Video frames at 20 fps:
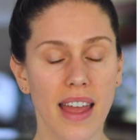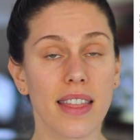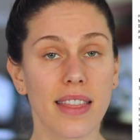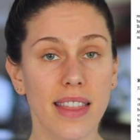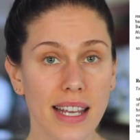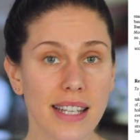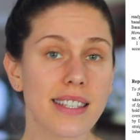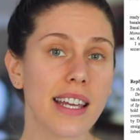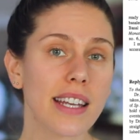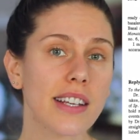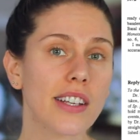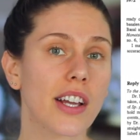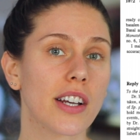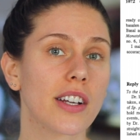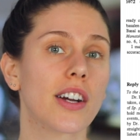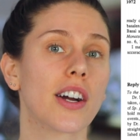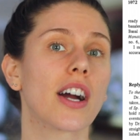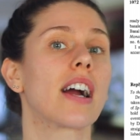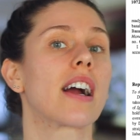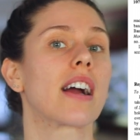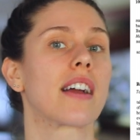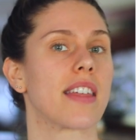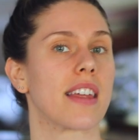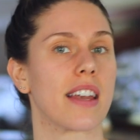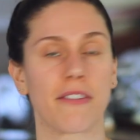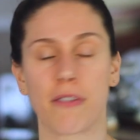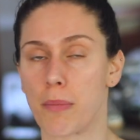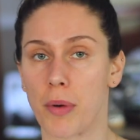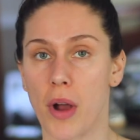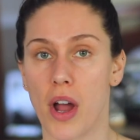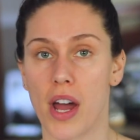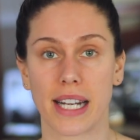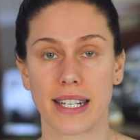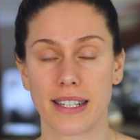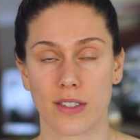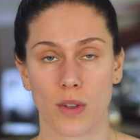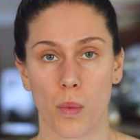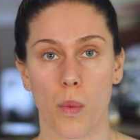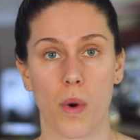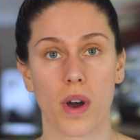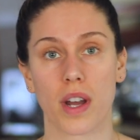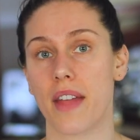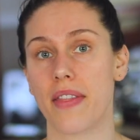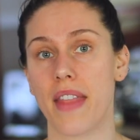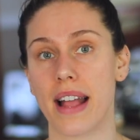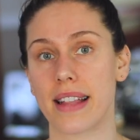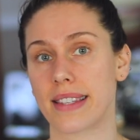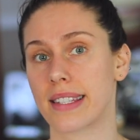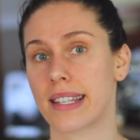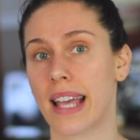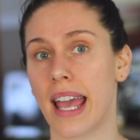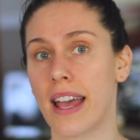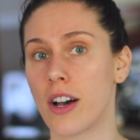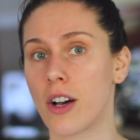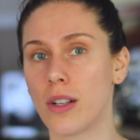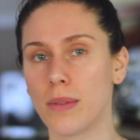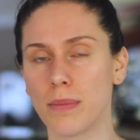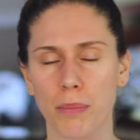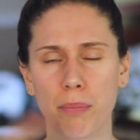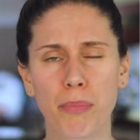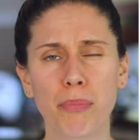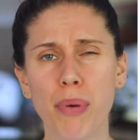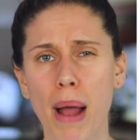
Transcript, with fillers: They did concur that if a product is a one on that scale,